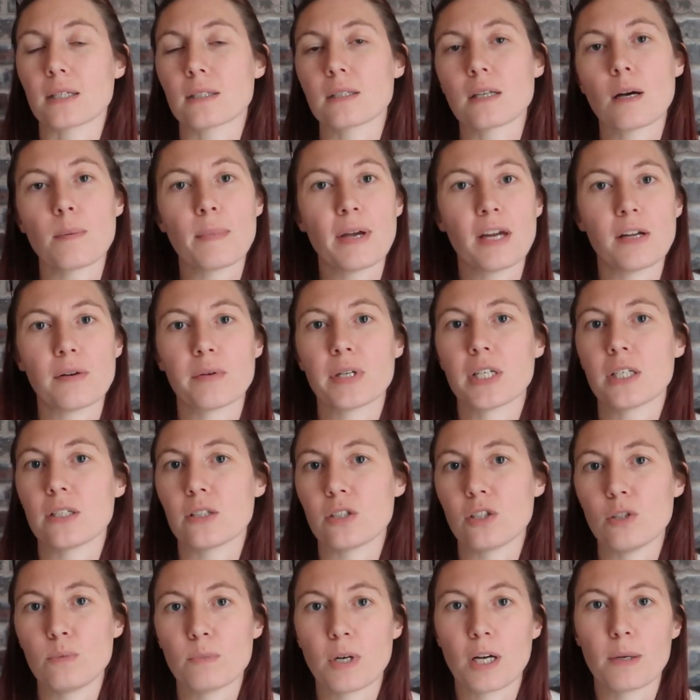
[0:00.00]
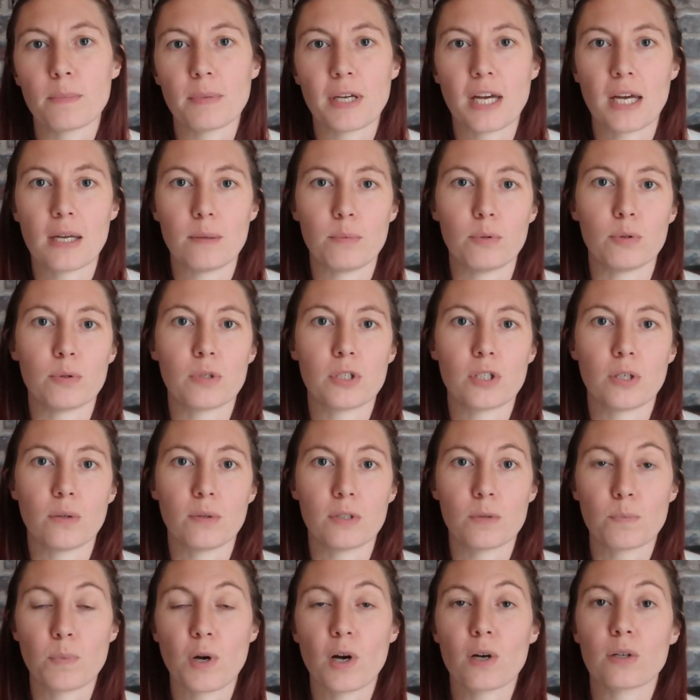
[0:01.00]
Some areas you might be able to,
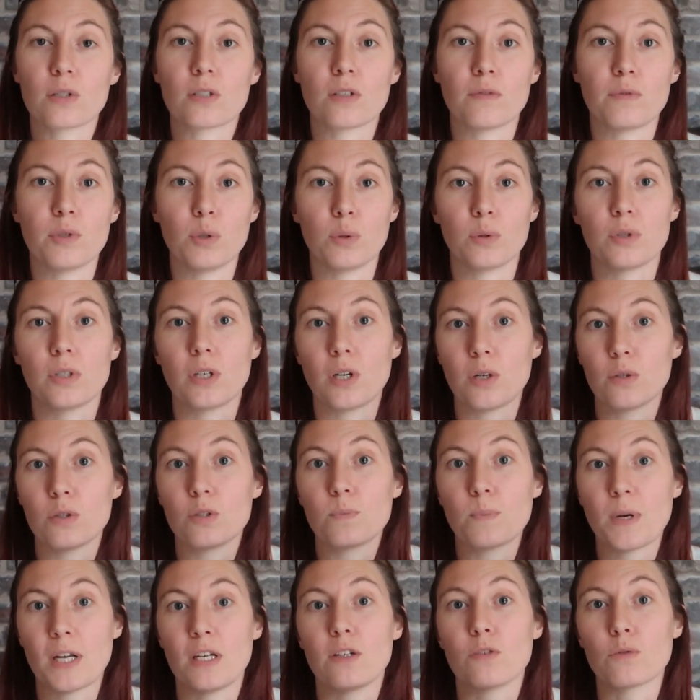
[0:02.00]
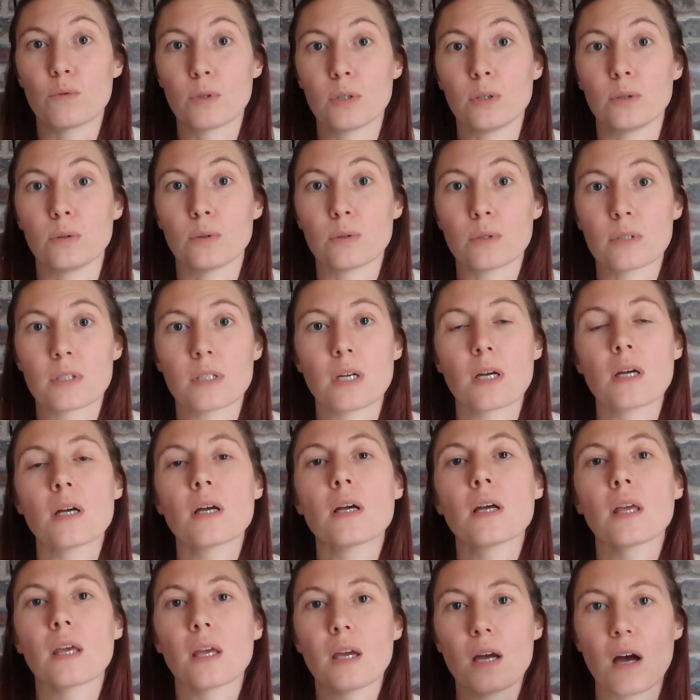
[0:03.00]
as part of your no spend rules,
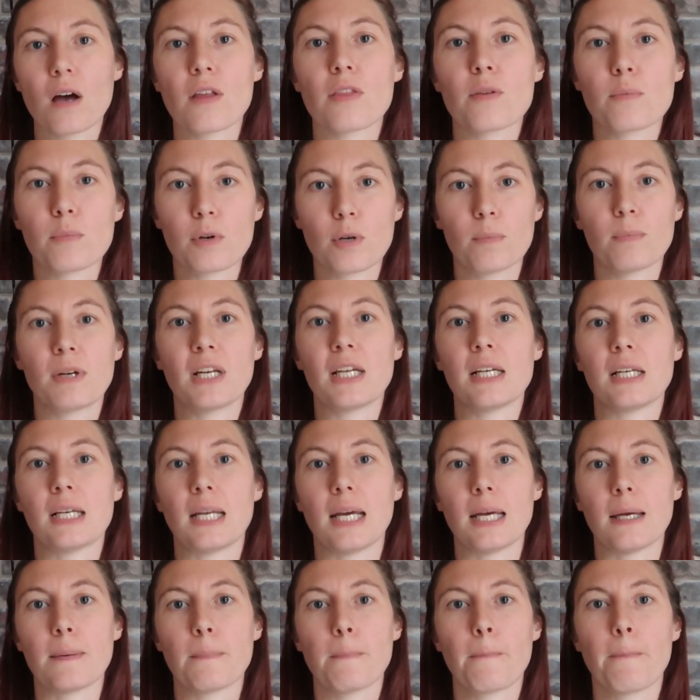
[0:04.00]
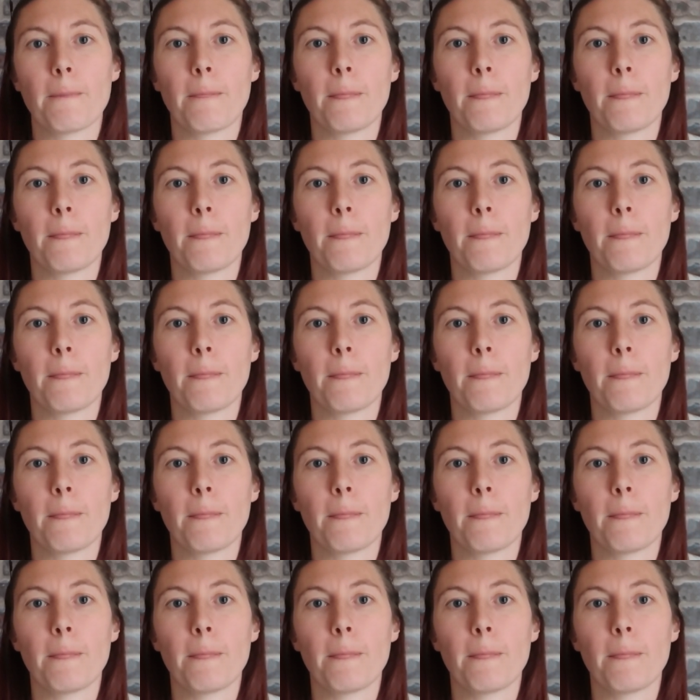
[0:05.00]
cut them completely.